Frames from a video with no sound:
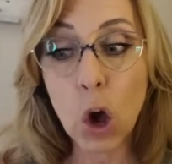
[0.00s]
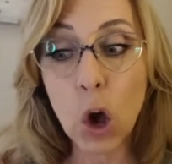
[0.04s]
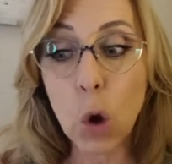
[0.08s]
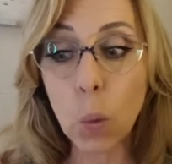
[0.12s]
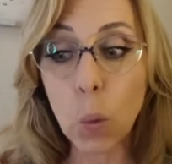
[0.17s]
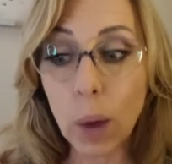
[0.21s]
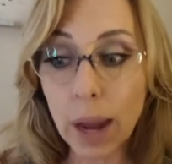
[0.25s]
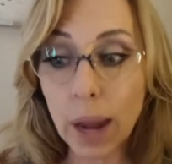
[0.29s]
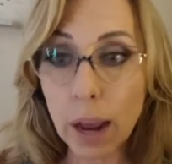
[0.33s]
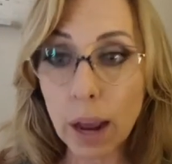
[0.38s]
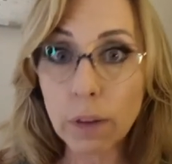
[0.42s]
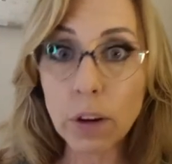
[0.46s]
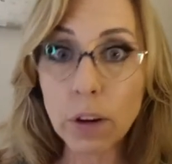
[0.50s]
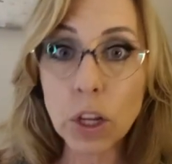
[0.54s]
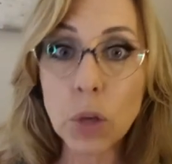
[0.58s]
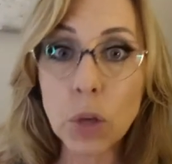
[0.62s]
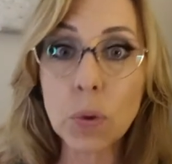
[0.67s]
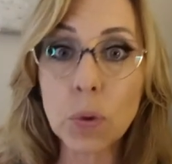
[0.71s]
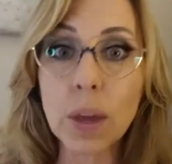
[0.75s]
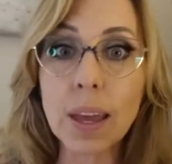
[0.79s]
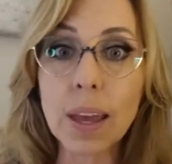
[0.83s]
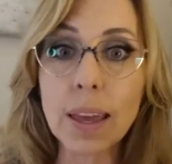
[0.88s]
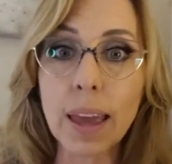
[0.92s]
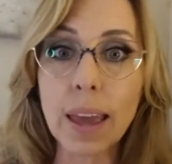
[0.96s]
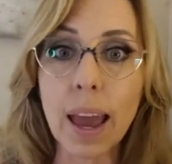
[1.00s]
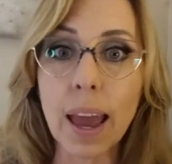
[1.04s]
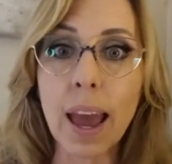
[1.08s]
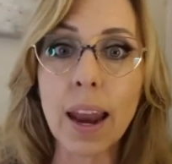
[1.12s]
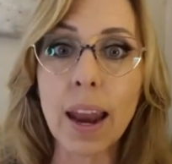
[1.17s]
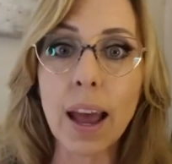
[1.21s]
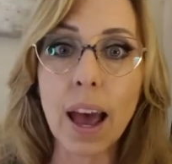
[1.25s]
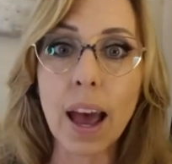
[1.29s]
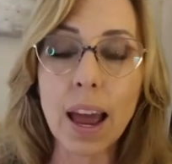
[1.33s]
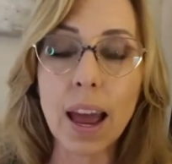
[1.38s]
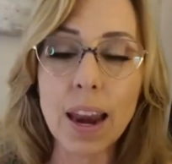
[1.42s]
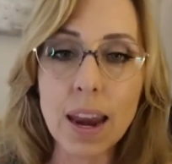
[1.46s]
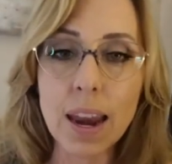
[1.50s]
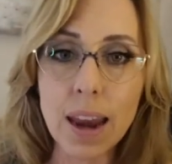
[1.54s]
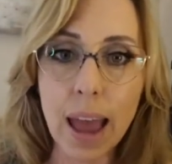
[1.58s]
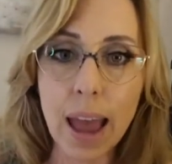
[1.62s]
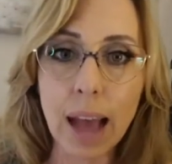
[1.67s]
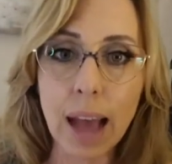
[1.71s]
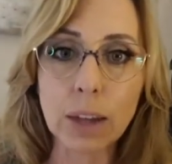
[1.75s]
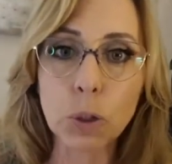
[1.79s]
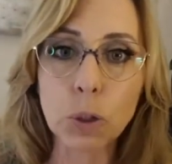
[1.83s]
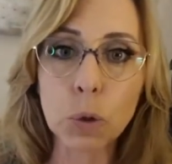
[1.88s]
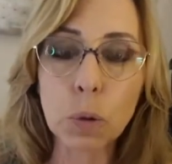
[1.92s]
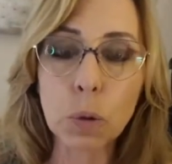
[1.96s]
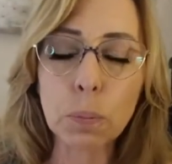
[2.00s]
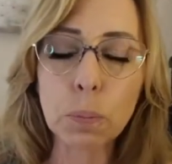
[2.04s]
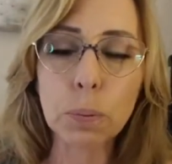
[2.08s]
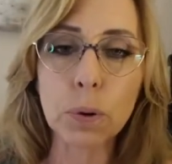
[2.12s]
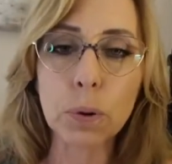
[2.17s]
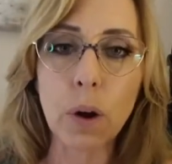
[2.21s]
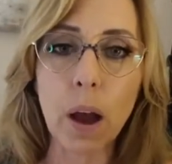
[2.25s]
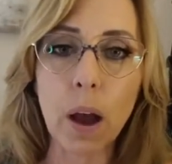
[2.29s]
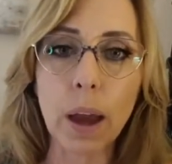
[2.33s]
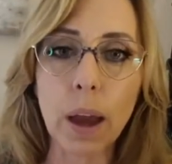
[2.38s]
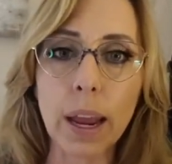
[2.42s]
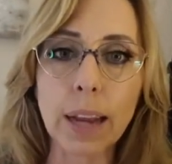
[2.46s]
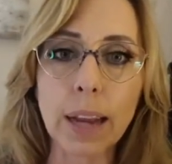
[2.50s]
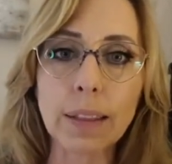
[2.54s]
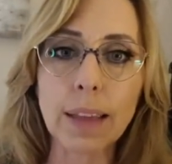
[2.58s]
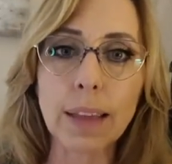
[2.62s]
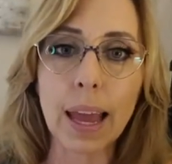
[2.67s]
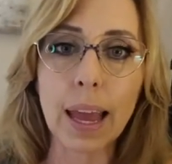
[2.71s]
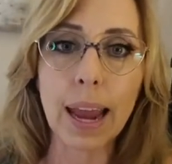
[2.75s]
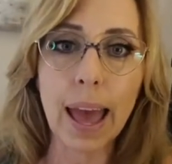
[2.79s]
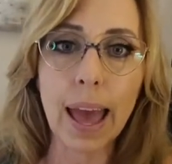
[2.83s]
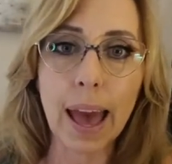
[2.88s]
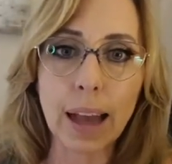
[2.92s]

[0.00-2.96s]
Whenever you can get a natural product that